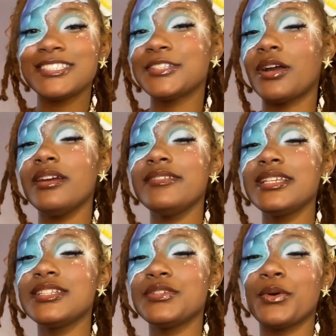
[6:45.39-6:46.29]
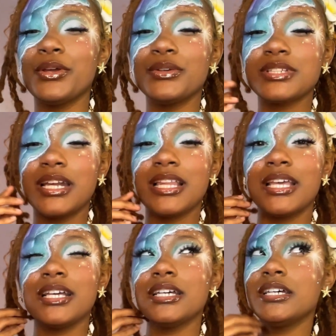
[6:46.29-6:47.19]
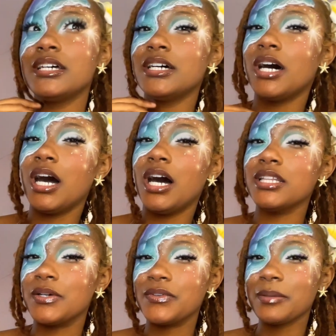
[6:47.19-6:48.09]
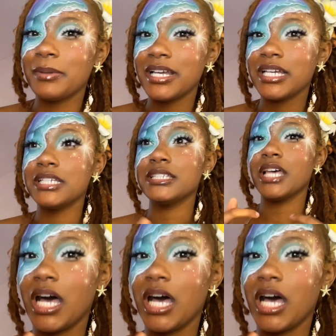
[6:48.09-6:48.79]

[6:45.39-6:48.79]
Sorry if this tutorial is kind of like all over the place.